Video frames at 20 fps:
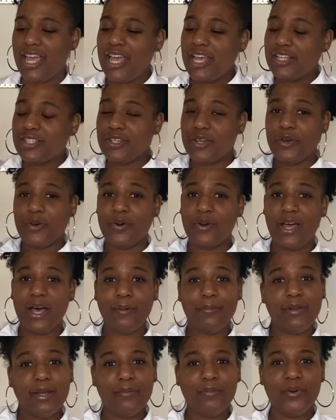So, cup
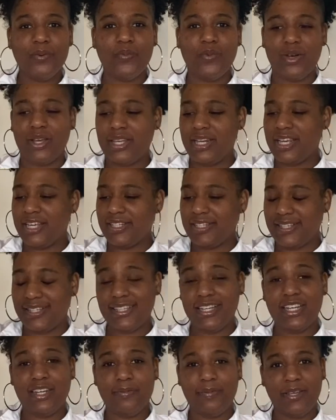number 1 is just
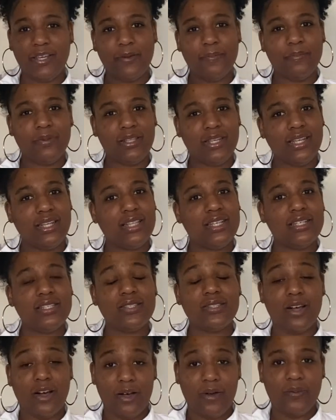going to be completely
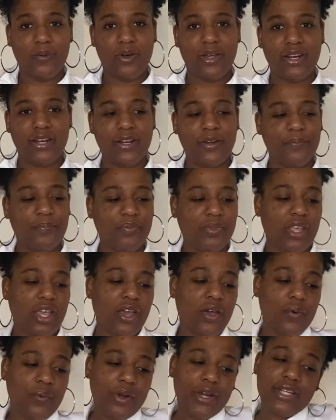salt water,
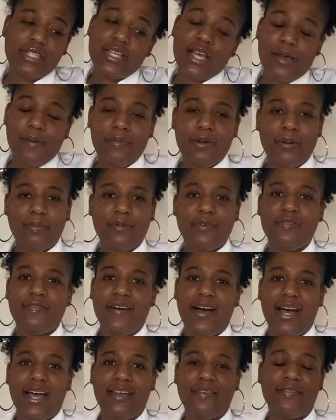whereas cup number
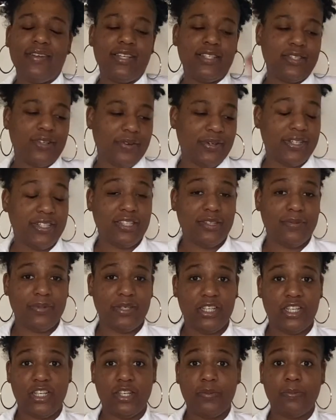5 is going to
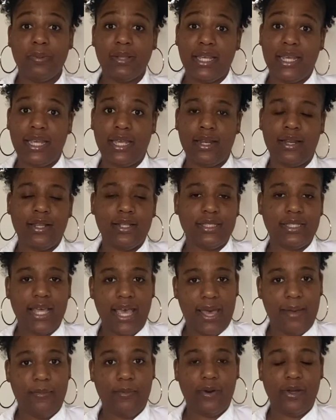be plain
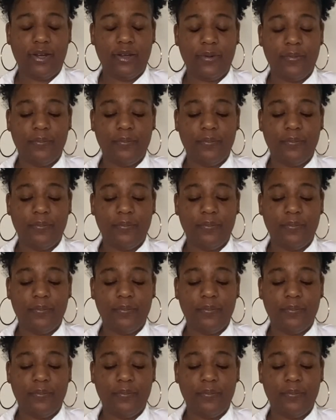tap water.